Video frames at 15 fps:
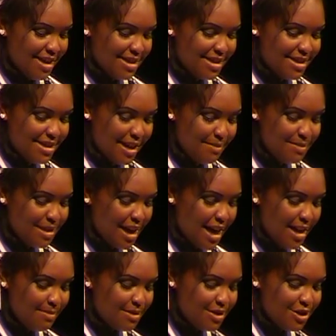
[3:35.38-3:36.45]

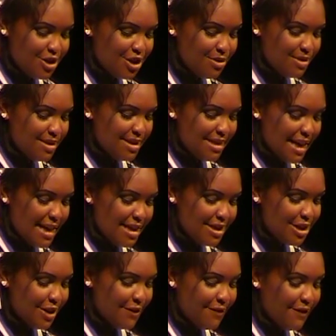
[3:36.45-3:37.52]
Sometimes she would stay
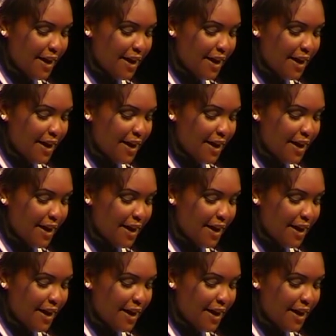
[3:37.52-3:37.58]
until